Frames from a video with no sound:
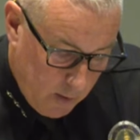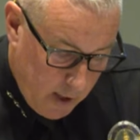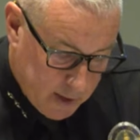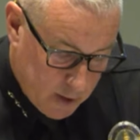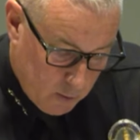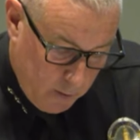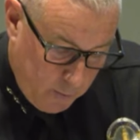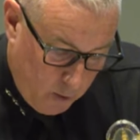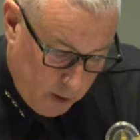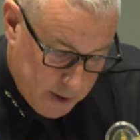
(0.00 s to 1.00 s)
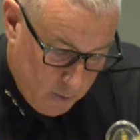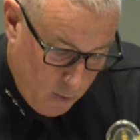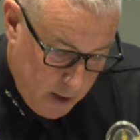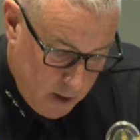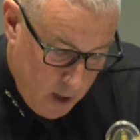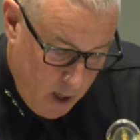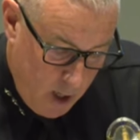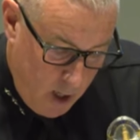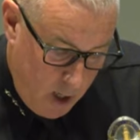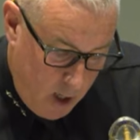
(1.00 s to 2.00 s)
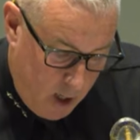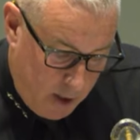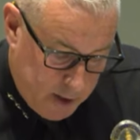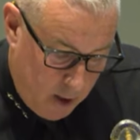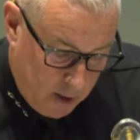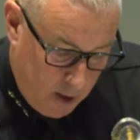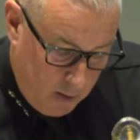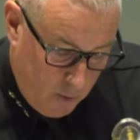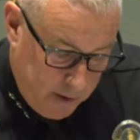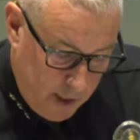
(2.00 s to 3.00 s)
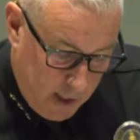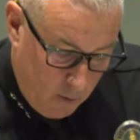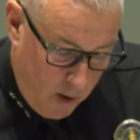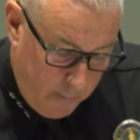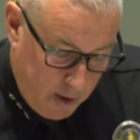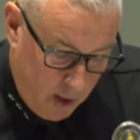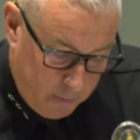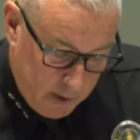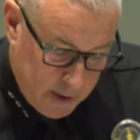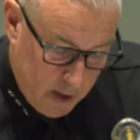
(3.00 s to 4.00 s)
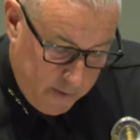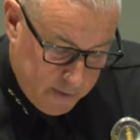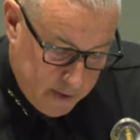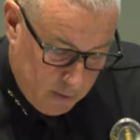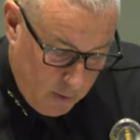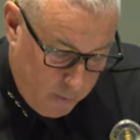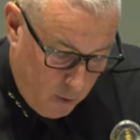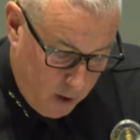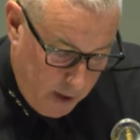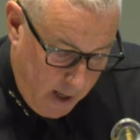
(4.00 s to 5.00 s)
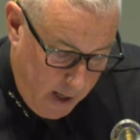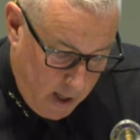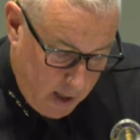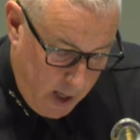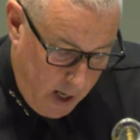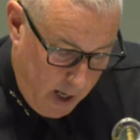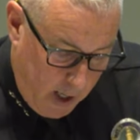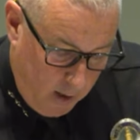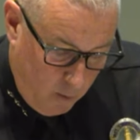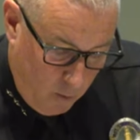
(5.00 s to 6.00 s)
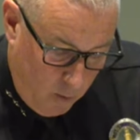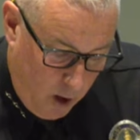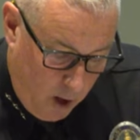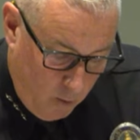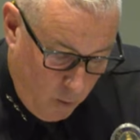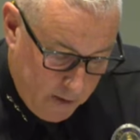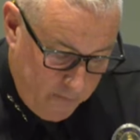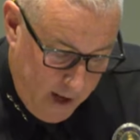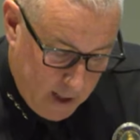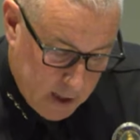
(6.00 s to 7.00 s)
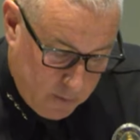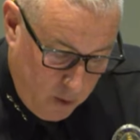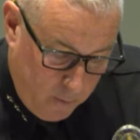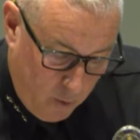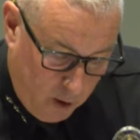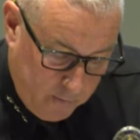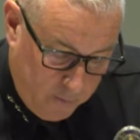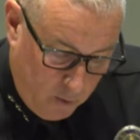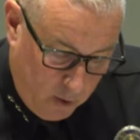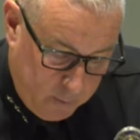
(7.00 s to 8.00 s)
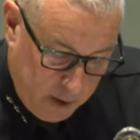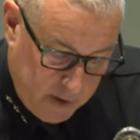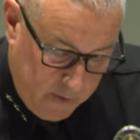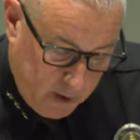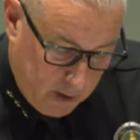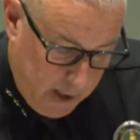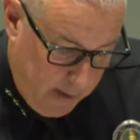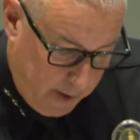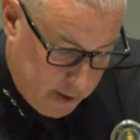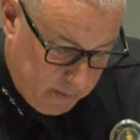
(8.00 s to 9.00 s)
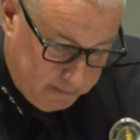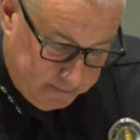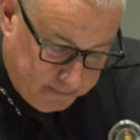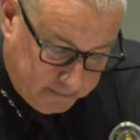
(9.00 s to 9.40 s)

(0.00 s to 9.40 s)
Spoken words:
And we had 2 reports, one assault with a deadly weapon on a police officer report and one vandalism report for police vehicle damage.